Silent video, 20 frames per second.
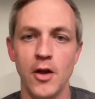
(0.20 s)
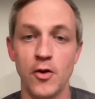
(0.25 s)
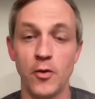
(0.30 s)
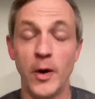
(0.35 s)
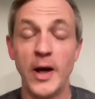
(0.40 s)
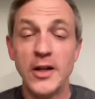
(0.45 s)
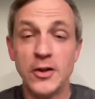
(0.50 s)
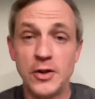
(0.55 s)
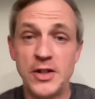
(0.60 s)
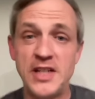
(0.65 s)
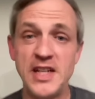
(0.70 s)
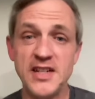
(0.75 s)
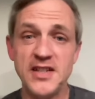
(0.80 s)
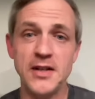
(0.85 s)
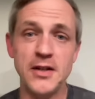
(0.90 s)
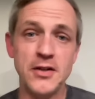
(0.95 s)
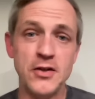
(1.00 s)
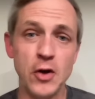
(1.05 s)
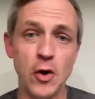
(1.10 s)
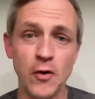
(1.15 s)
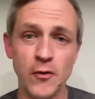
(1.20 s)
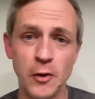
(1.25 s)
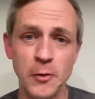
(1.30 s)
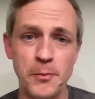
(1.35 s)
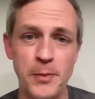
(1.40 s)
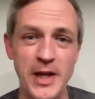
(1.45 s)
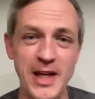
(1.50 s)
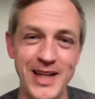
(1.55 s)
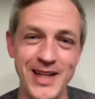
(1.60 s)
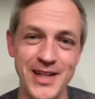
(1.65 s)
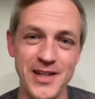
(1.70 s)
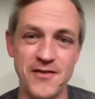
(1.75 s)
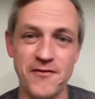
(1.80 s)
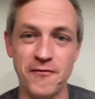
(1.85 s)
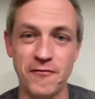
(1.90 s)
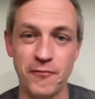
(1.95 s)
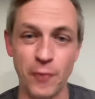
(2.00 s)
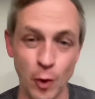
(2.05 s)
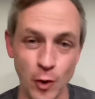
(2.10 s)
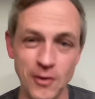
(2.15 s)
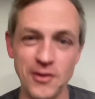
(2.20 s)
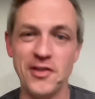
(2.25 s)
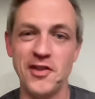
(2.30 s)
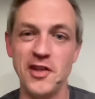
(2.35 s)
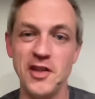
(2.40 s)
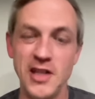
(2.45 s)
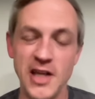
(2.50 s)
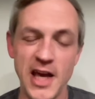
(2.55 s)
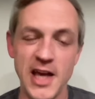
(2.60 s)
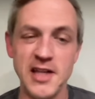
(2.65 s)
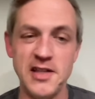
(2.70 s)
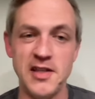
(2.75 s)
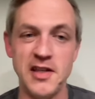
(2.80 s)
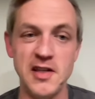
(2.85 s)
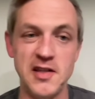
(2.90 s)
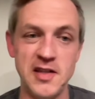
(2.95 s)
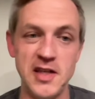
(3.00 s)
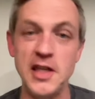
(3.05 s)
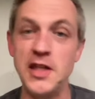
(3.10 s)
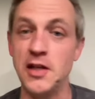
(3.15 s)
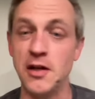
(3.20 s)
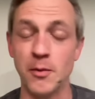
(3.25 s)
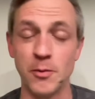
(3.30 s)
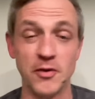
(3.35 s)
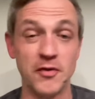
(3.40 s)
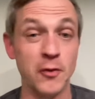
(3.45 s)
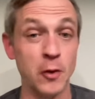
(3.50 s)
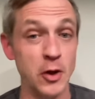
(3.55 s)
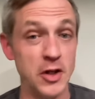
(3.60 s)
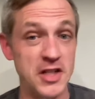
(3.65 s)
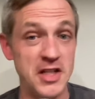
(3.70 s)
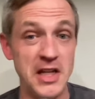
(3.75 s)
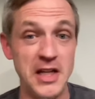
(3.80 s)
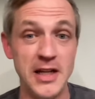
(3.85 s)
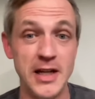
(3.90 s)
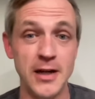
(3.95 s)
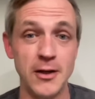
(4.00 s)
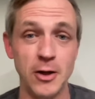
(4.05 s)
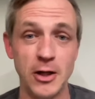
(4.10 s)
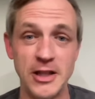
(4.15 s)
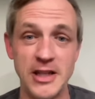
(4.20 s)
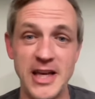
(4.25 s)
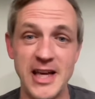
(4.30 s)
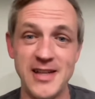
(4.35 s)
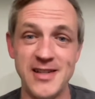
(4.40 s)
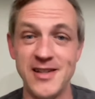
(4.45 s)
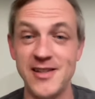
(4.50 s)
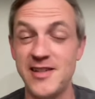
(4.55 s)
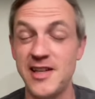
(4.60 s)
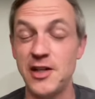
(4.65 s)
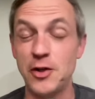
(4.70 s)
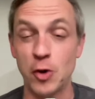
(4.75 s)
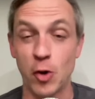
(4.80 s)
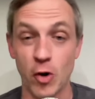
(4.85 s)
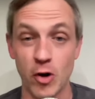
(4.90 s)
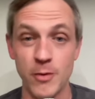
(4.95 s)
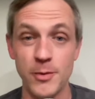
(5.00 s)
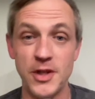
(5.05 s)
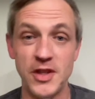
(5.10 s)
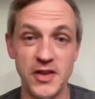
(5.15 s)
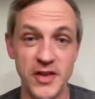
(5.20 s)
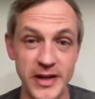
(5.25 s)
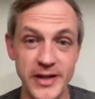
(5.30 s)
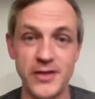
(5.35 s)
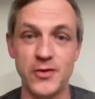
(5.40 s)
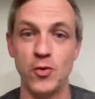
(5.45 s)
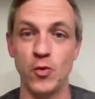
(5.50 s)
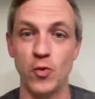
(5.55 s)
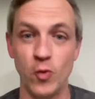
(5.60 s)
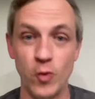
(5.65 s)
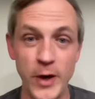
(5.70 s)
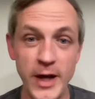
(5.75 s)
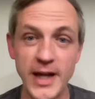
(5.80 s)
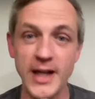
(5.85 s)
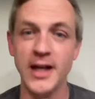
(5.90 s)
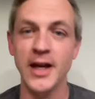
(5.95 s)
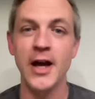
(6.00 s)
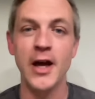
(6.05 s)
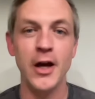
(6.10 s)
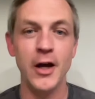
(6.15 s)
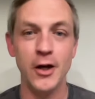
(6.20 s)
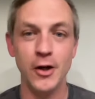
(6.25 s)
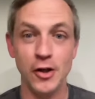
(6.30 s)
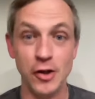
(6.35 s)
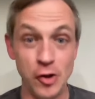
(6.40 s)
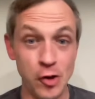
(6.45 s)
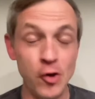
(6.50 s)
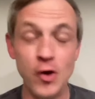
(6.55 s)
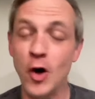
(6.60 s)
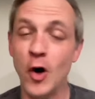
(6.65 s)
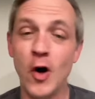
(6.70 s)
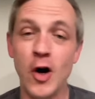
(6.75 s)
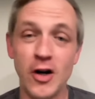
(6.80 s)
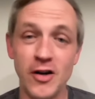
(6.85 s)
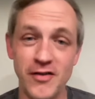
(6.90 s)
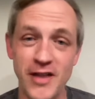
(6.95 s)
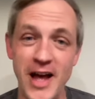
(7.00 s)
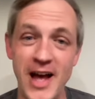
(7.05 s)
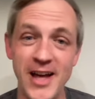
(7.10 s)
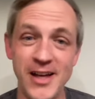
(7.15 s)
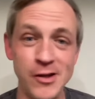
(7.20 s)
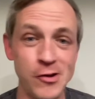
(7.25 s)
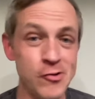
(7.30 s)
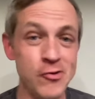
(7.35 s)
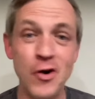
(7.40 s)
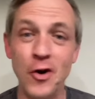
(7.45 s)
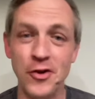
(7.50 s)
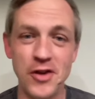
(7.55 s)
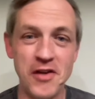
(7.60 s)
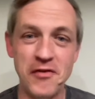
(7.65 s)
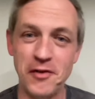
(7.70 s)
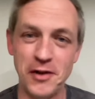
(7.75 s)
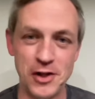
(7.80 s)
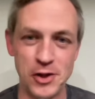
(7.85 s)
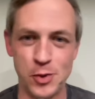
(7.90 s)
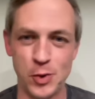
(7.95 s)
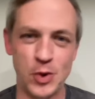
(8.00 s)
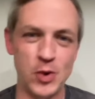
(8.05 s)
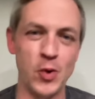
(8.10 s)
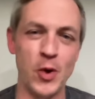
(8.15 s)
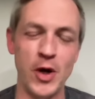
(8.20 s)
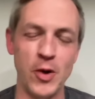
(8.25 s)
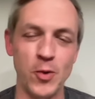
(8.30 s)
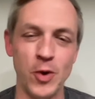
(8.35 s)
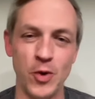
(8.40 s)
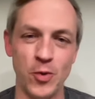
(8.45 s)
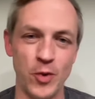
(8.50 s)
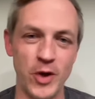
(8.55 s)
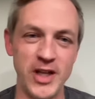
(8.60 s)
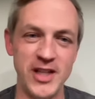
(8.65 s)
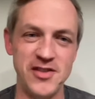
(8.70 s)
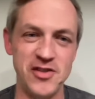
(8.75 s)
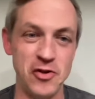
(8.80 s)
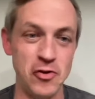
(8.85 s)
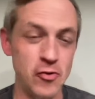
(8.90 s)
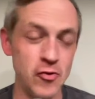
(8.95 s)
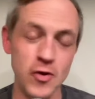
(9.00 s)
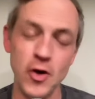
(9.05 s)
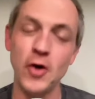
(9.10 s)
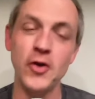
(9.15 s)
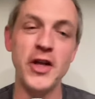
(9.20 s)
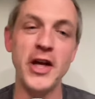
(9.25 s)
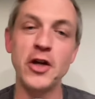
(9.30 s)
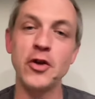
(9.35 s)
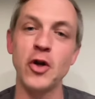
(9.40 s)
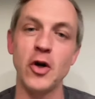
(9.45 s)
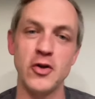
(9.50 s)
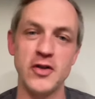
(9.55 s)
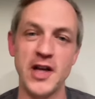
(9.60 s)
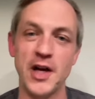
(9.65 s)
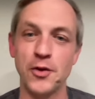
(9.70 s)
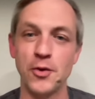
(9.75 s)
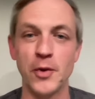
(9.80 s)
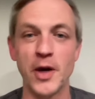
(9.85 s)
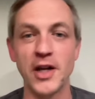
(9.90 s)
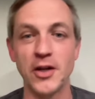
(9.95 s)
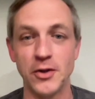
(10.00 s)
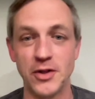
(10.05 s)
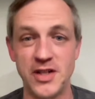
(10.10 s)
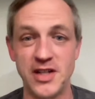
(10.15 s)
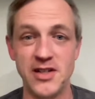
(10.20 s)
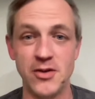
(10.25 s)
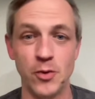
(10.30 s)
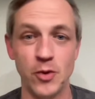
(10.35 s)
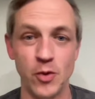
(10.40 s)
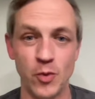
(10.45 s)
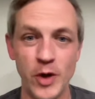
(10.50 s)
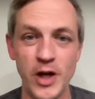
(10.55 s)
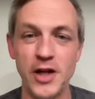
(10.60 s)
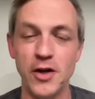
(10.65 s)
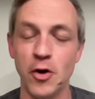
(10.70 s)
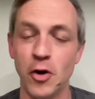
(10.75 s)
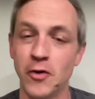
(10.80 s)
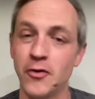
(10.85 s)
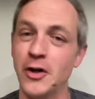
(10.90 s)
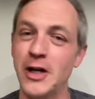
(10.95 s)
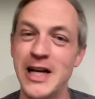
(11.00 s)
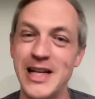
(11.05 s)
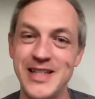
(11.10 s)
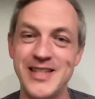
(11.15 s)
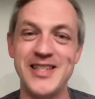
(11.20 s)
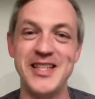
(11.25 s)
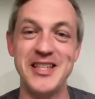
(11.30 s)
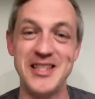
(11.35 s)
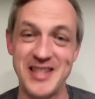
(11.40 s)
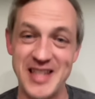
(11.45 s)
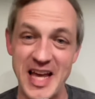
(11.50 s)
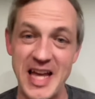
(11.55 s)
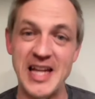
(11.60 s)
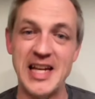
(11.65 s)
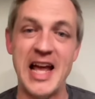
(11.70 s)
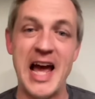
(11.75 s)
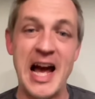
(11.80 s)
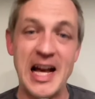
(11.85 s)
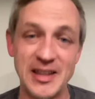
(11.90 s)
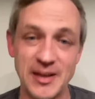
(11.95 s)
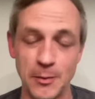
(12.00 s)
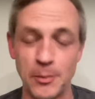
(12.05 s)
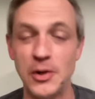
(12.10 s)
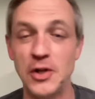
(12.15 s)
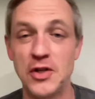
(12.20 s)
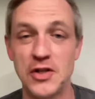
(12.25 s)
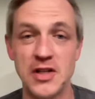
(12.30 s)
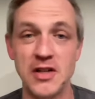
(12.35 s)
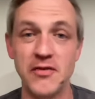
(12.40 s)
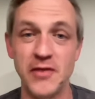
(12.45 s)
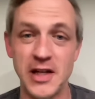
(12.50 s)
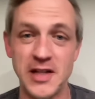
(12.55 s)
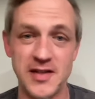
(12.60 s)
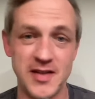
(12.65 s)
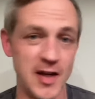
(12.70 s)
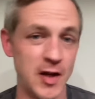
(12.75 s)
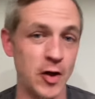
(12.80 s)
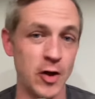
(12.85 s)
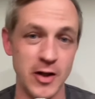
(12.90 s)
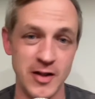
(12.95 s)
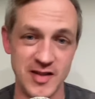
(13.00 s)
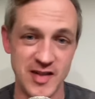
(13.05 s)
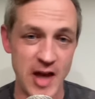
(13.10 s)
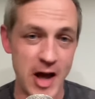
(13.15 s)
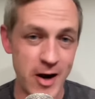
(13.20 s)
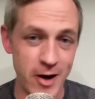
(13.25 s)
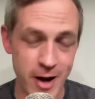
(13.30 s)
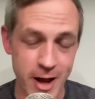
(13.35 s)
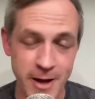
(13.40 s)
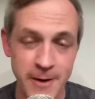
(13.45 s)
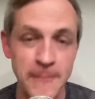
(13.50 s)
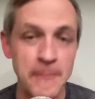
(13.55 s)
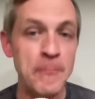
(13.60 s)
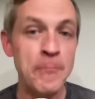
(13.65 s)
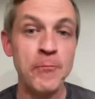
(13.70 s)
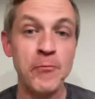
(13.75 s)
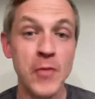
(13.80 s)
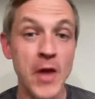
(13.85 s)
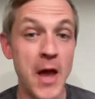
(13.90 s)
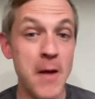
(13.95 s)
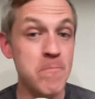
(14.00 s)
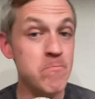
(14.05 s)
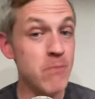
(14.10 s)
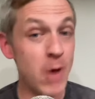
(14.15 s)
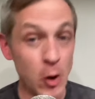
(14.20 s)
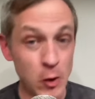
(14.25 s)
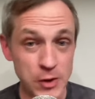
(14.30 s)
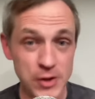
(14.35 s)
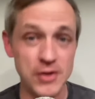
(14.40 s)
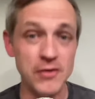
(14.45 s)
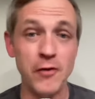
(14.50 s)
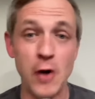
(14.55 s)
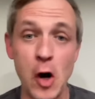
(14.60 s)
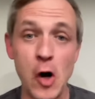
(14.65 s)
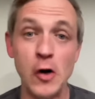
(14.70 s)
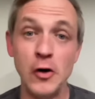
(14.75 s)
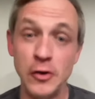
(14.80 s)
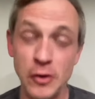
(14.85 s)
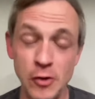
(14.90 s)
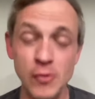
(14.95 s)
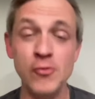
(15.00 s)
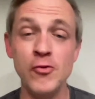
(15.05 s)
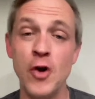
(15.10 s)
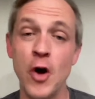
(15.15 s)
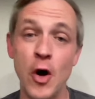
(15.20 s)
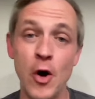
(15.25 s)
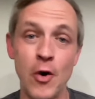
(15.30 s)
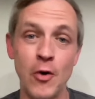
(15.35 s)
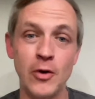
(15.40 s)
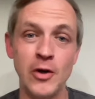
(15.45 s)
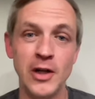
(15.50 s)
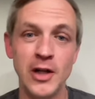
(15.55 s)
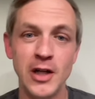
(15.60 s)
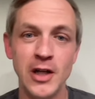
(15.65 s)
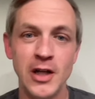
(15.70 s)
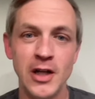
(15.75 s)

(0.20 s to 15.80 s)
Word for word: The regular season is over. Pitt is fourth in the A C C, the number four seed entering the A C C tournament this week. You know all of that. You know they finished with twenty-one wins. You know they closed out the regular season with a win over N C State at the Peterson Events Center on Saturday. And most of all, you know